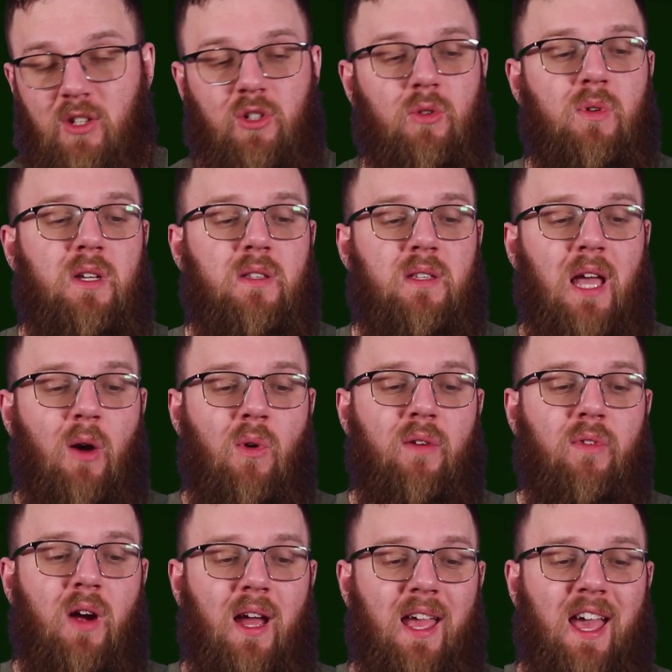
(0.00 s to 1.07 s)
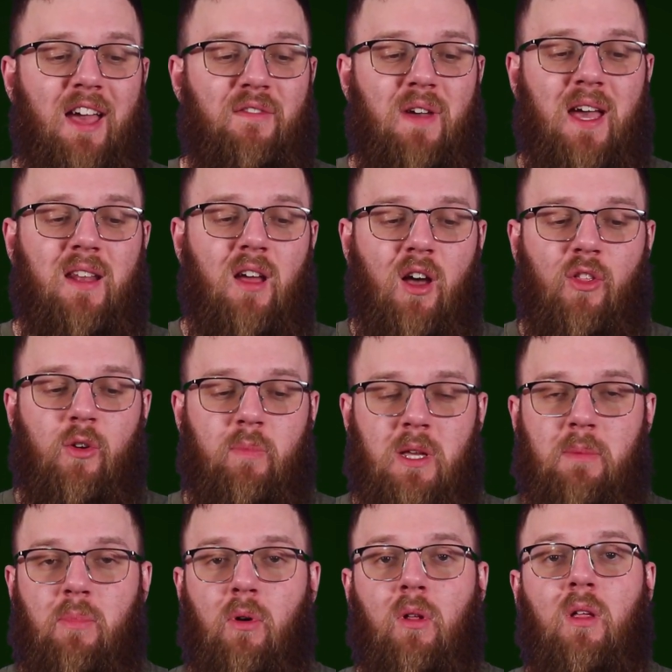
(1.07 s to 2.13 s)
issue is. However, I have had other
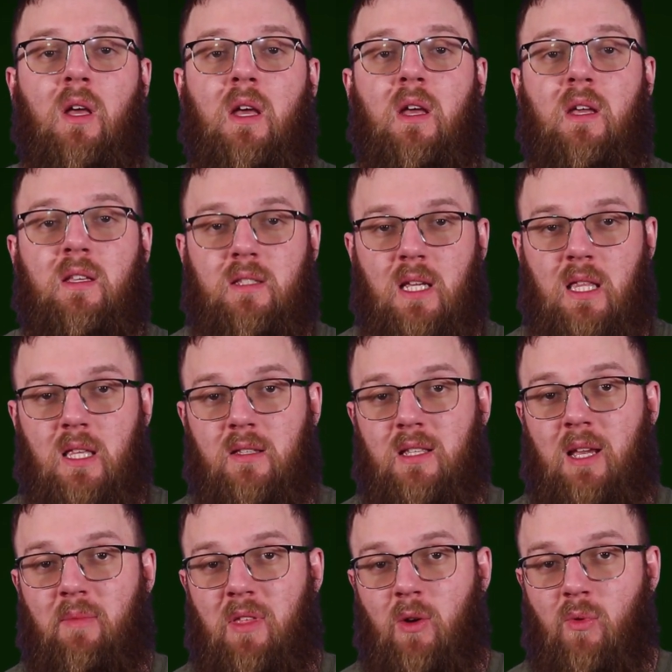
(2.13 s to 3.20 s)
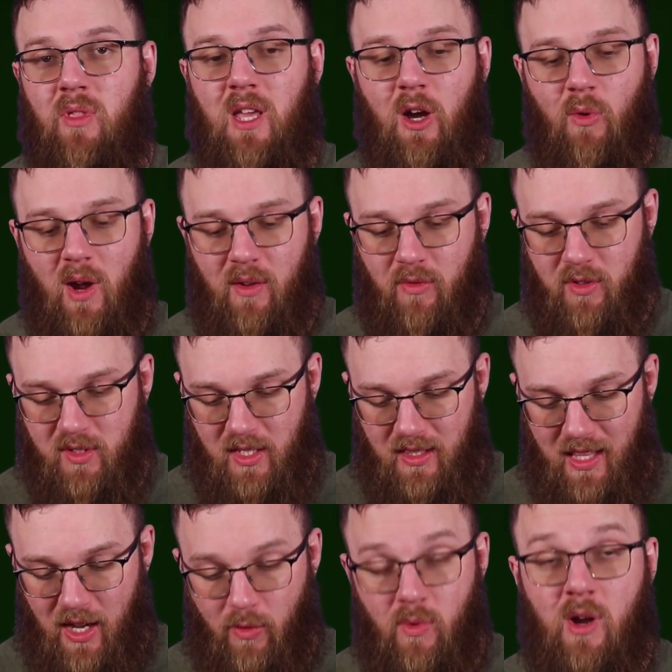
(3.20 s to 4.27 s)
people say the same thing with their rifles,
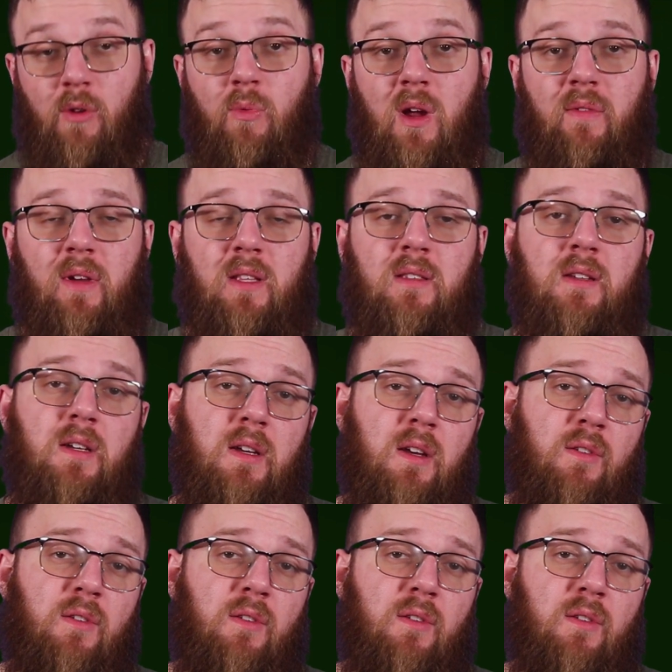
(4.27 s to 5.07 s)
that rear rivet